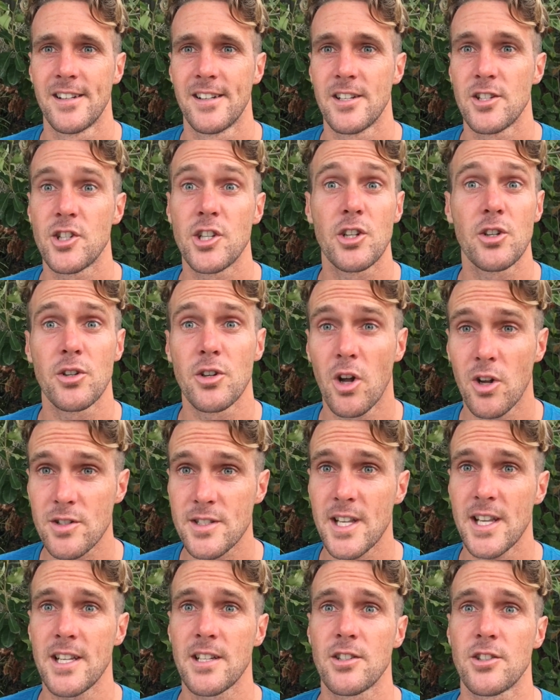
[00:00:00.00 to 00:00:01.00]
She could not
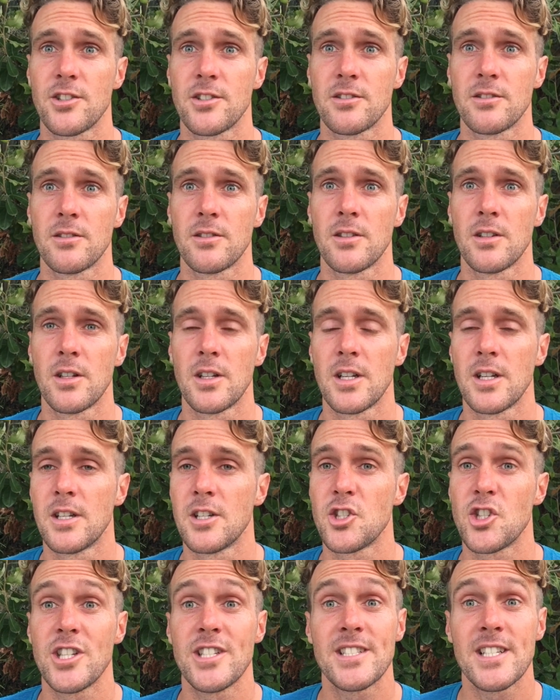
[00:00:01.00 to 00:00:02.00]
teach.
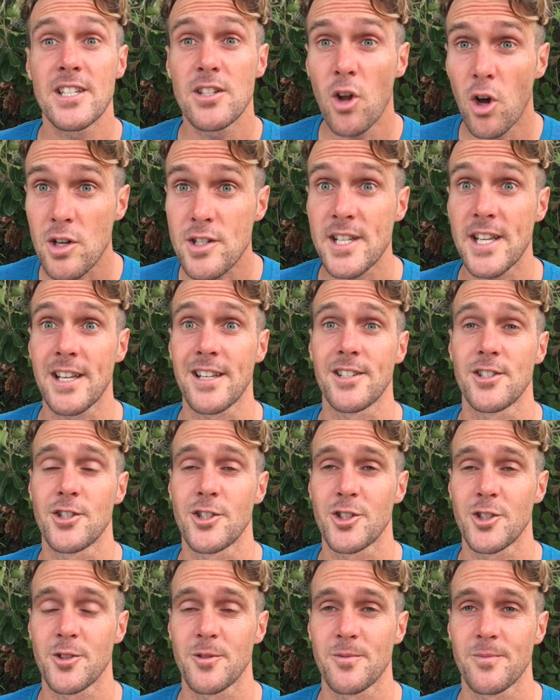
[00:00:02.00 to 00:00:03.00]
She did not
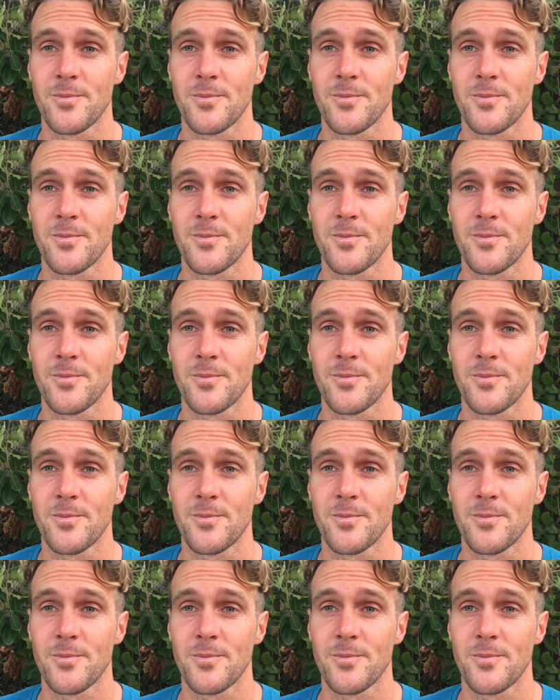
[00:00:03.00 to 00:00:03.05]
teach.